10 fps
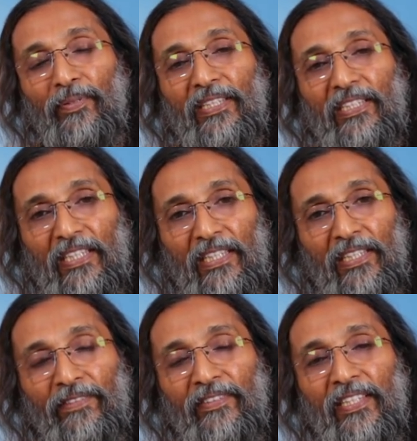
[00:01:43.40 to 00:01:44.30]

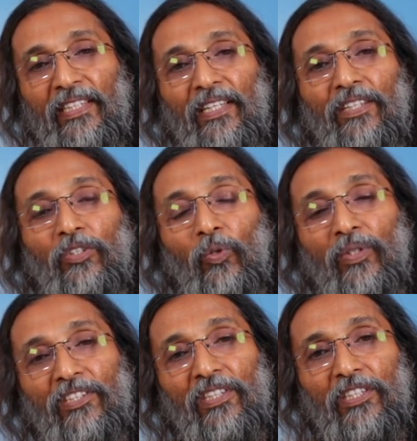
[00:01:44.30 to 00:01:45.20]
preserved through
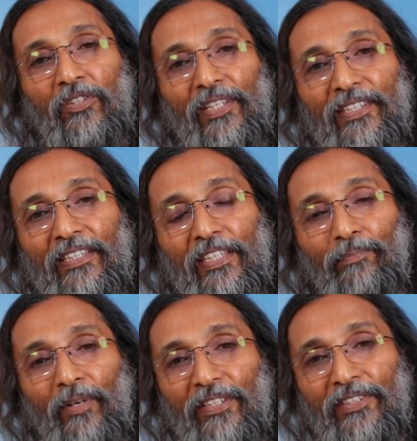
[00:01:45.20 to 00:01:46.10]
its rituals and
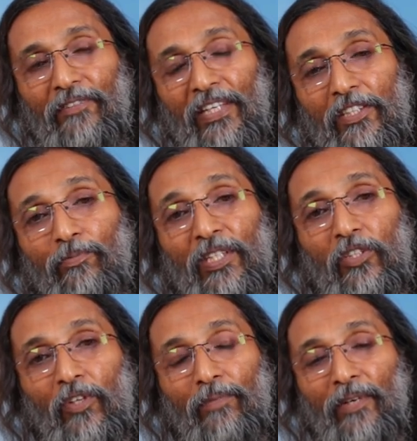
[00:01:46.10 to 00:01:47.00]
symbols the very
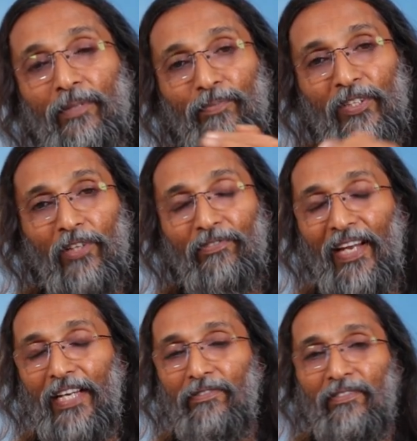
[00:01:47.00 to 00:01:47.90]
spiritual purpose of
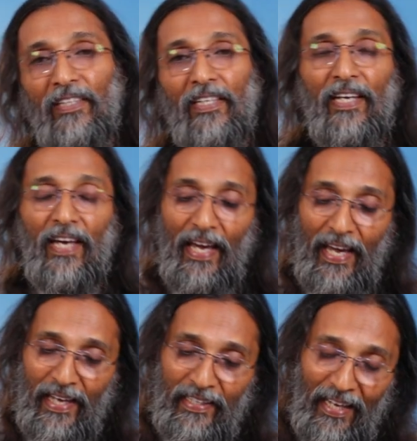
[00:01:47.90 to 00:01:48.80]
life.
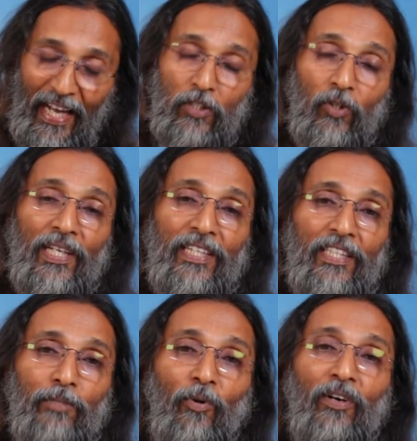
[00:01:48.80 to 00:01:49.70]
And
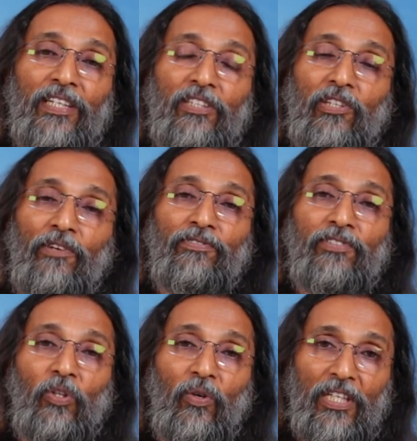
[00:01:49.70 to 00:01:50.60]
isolated pockets of
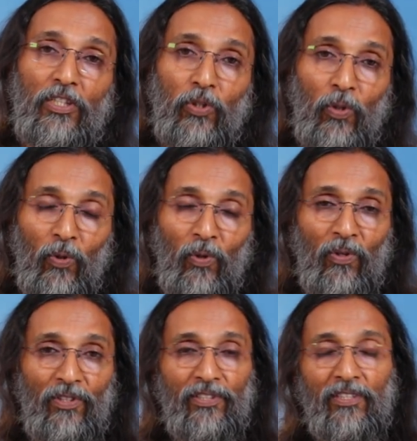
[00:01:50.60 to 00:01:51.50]
yogic
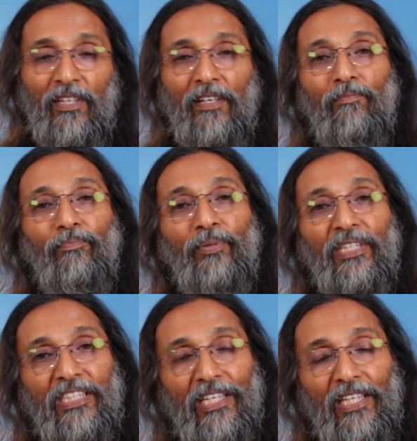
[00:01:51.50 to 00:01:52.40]
schools
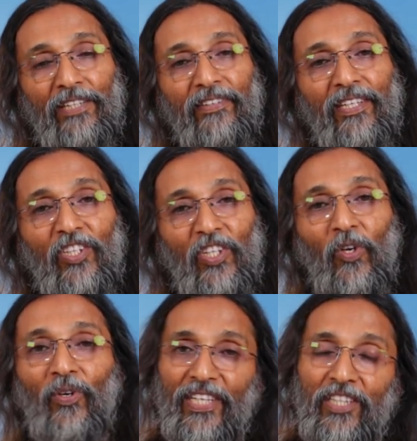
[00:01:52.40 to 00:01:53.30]
preserved the
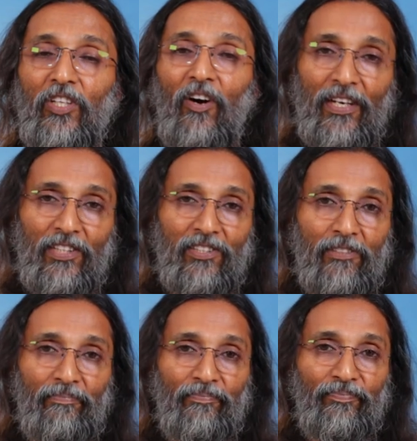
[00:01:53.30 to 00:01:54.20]
yogic knowledge.